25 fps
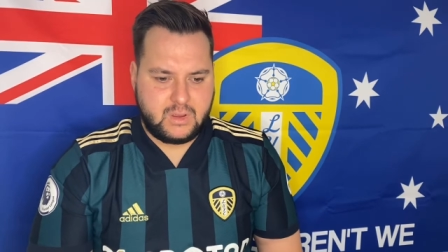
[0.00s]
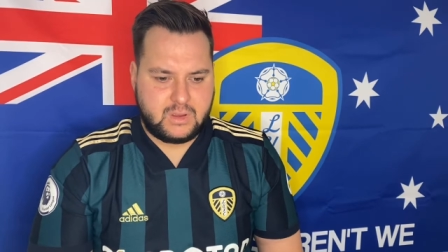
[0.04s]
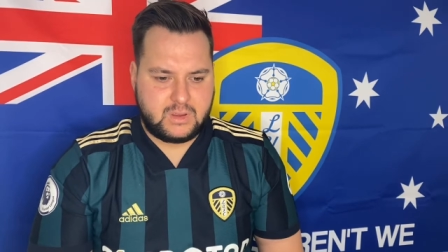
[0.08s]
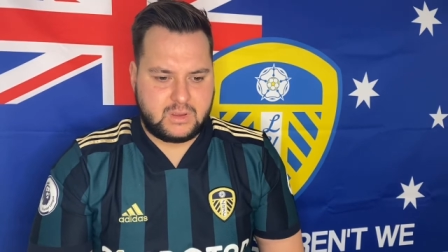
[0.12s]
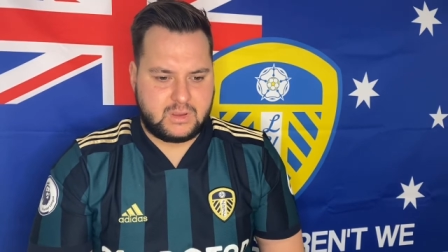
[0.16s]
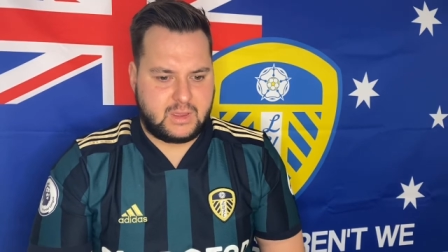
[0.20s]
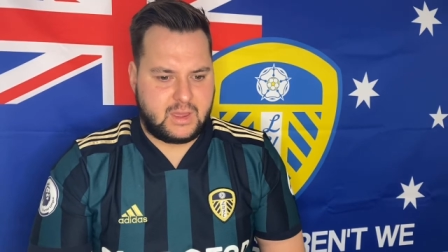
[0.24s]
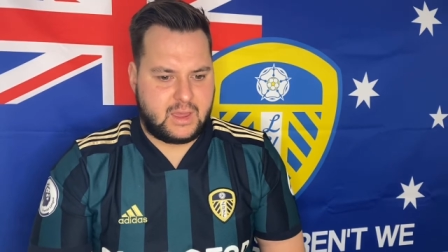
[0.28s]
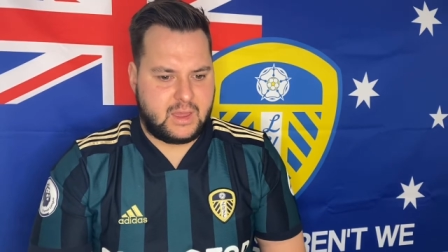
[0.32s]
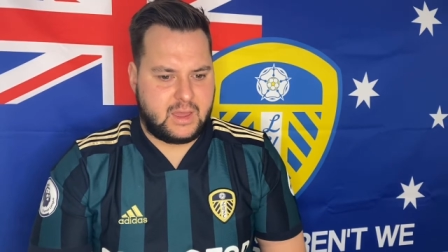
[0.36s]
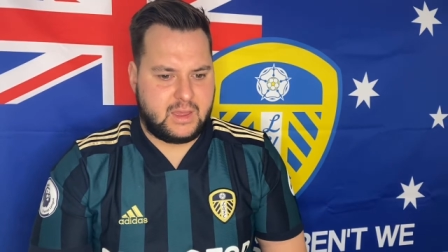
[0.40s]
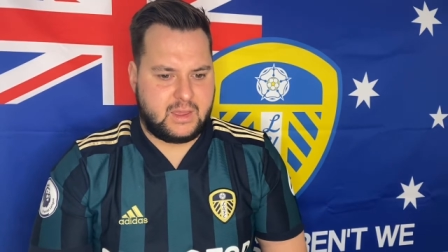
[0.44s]

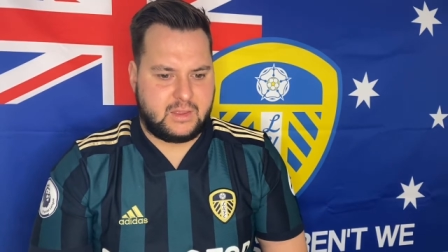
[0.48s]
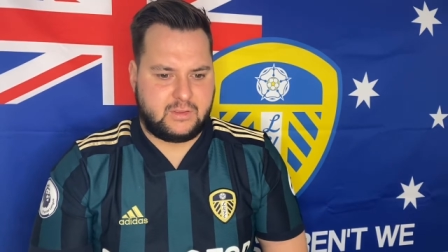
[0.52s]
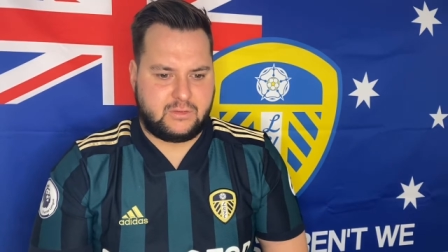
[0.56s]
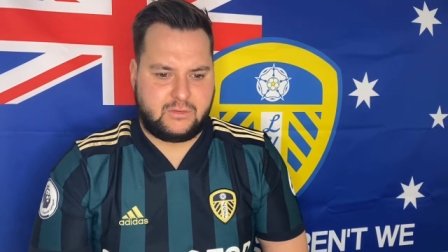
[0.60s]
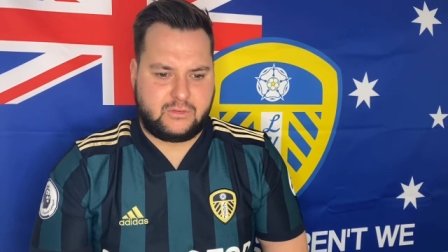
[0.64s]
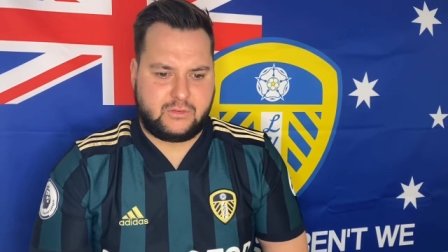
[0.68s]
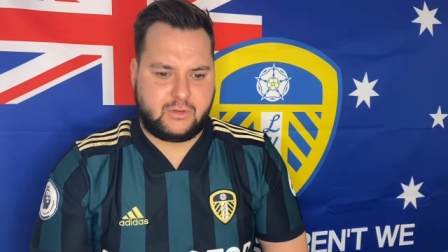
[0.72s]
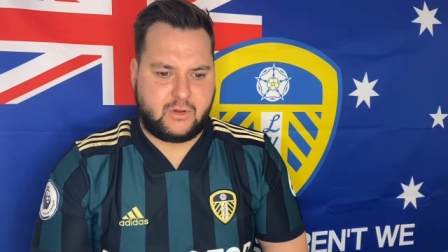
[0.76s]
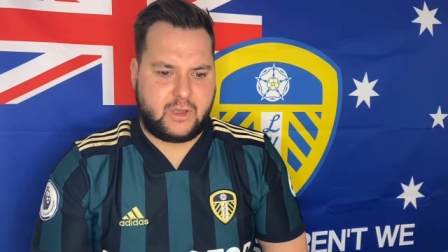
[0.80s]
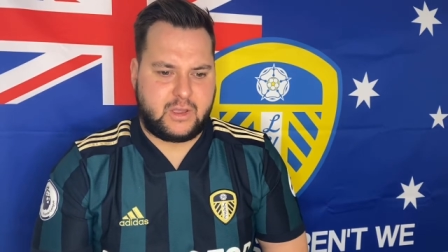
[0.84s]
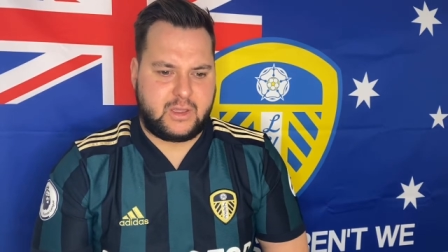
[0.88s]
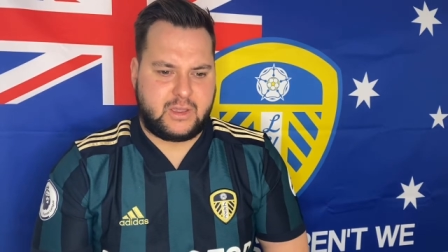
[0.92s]

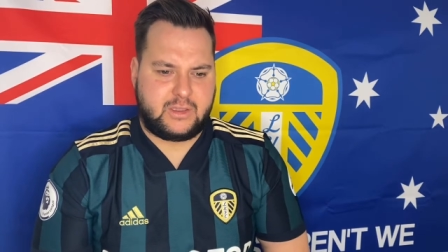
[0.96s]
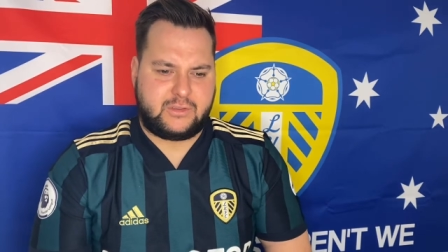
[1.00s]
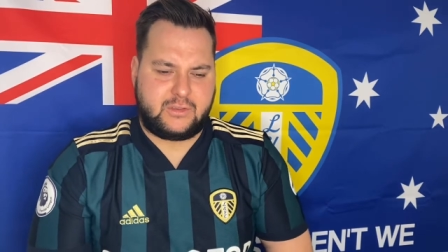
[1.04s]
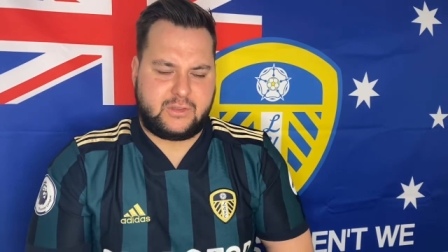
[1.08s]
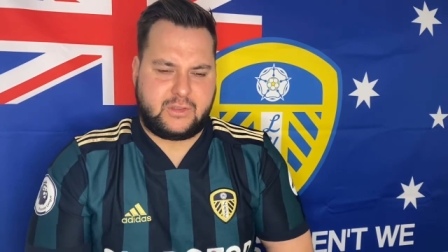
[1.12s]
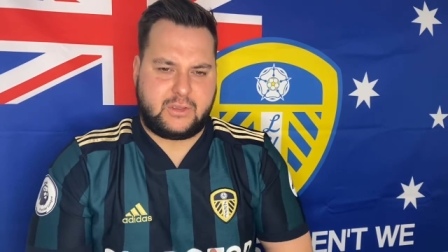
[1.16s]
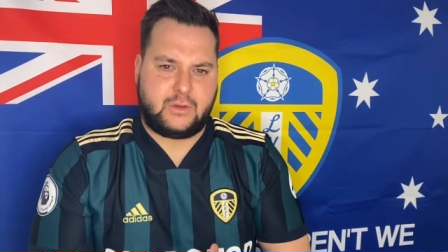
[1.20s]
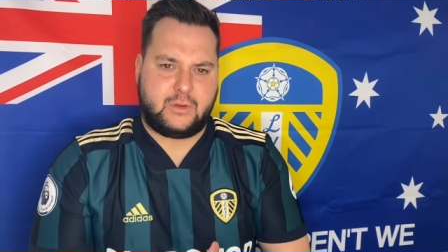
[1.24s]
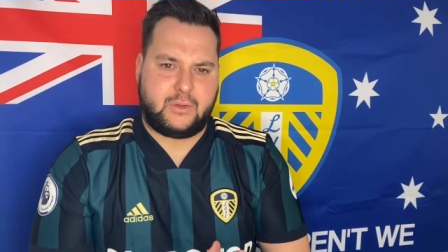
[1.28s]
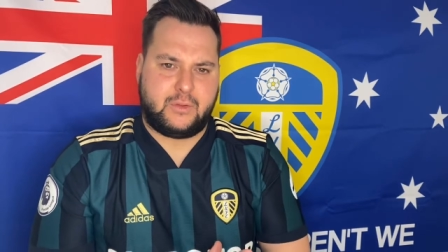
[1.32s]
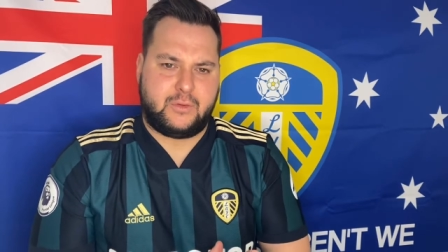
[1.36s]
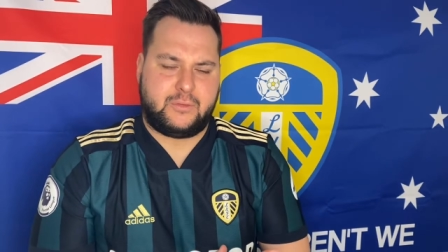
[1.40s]
I
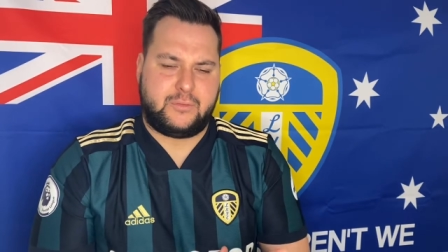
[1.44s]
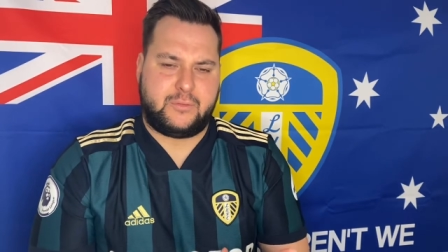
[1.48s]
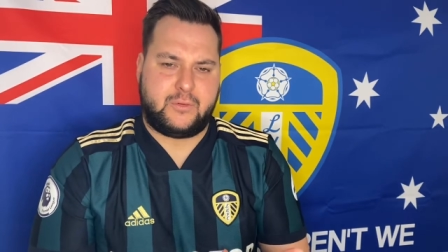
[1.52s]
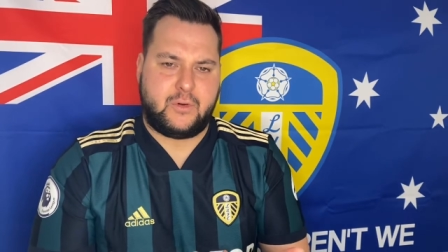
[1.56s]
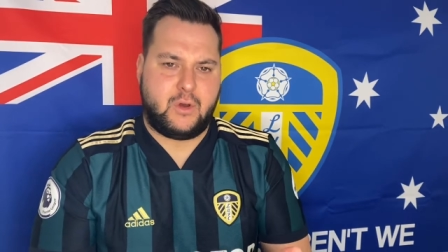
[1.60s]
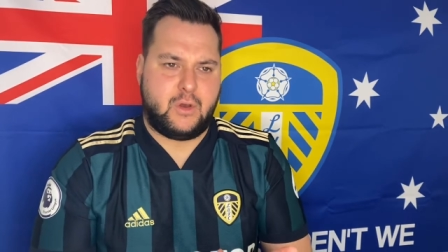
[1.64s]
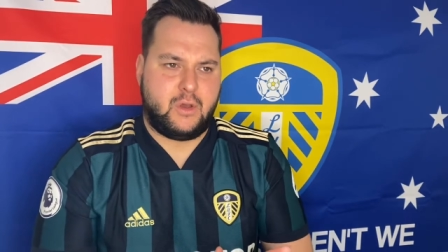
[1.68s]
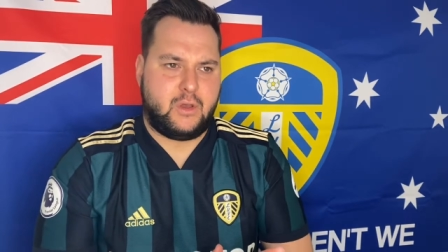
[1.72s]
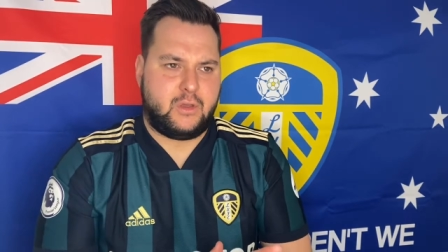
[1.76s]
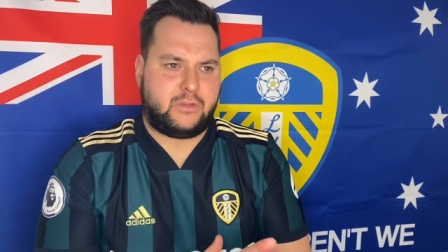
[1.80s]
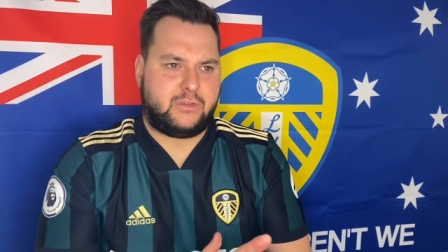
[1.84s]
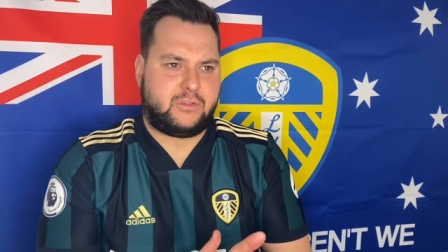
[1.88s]
think, got the
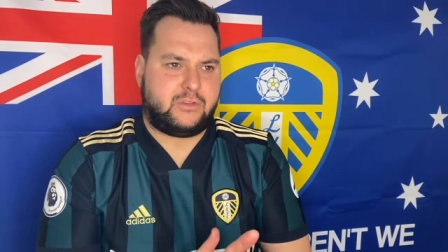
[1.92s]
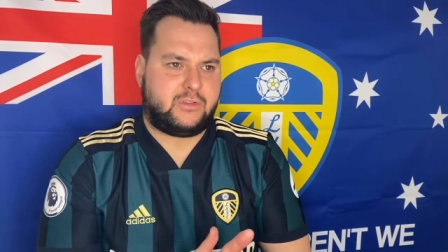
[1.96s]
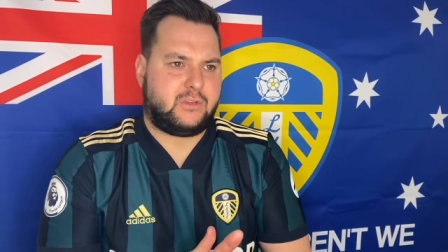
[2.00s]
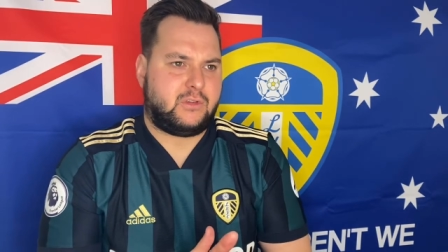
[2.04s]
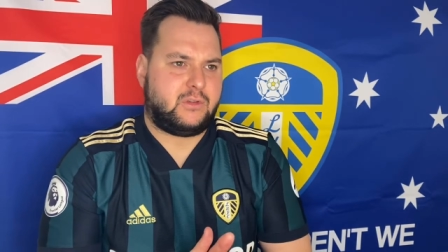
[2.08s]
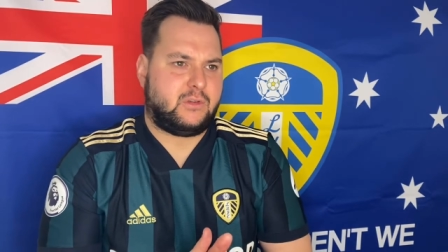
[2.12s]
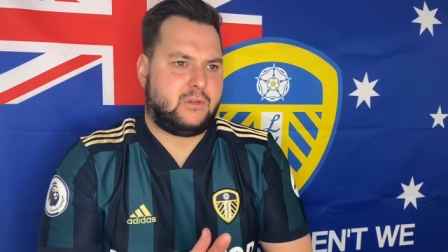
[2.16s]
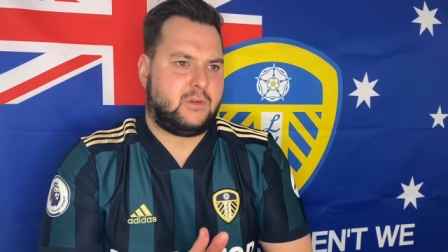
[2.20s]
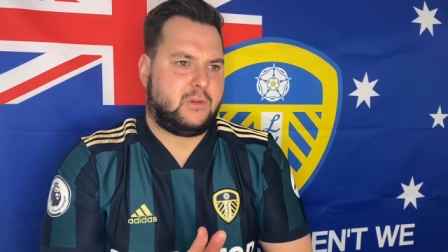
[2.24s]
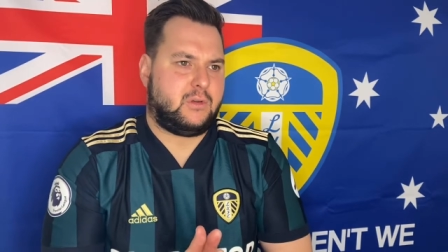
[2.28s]
first.